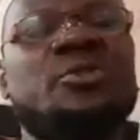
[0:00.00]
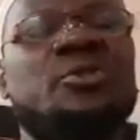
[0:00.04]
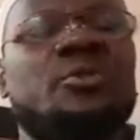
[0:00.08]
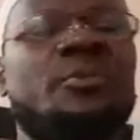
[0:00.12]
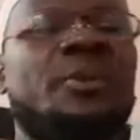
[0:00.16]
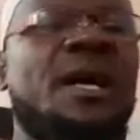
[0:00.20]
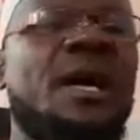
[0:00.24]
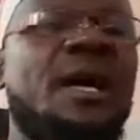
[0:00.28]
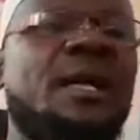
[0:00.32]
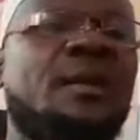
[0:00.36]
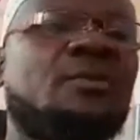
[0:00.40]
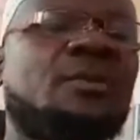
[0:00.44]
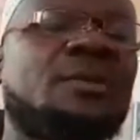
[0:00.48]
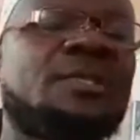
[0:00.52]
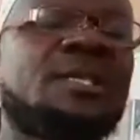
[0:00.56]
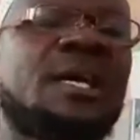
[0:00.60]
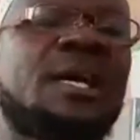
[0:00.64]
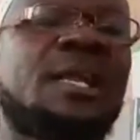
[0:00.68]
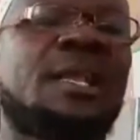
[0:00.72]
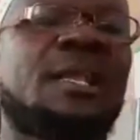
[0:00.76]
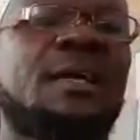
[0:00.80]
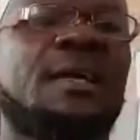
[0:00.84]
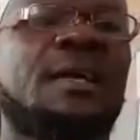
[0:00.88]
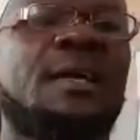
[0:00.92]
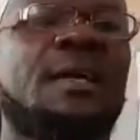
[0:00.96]
subhanahu wa
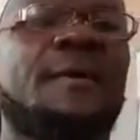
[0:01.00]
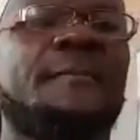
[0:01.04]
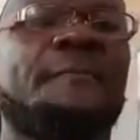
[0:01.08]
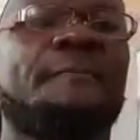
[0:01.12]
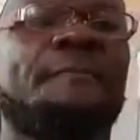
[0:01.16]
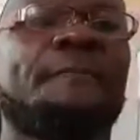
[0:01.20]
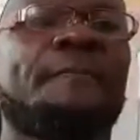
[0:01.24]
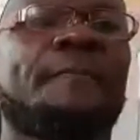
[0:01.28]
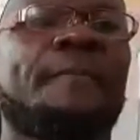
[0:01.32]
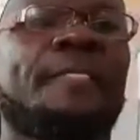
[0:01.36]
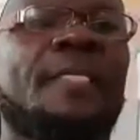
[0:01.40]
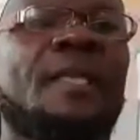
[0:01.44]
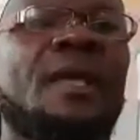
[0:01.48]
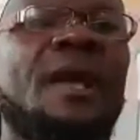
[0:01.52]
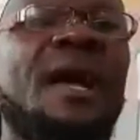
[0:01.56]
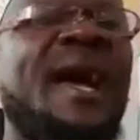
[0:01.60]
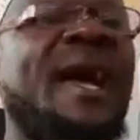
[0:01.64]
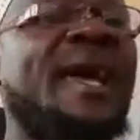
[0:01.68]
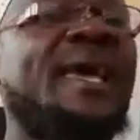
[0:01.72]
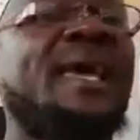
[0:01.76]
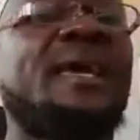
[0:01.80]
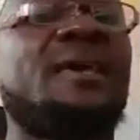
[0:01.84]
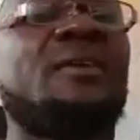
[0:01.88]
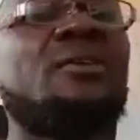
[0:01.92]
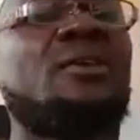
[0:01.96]
ta'ala.
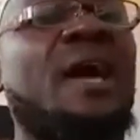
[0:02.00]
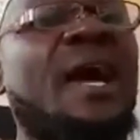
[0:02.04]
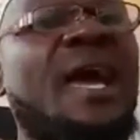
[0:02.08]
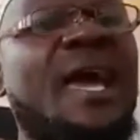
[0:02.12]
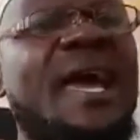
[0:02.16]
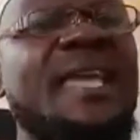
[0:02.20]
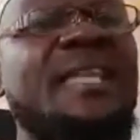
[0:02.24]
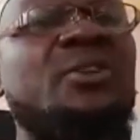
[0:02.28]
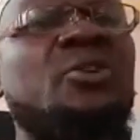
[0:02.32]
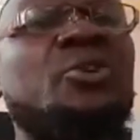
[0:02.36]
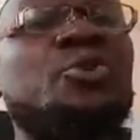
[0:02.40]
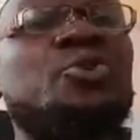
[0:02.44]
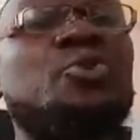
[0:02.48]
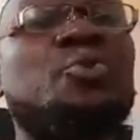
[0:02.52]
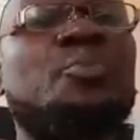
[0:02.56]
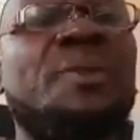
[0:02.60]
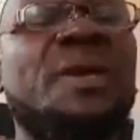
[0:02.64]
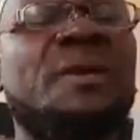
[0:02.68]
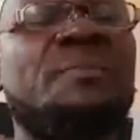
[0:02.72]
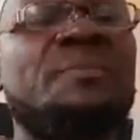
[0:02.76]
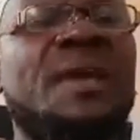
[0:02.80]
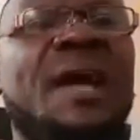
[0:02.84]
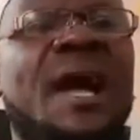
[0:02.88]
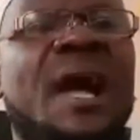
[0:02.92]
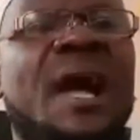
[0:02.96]
I, I, I know you may be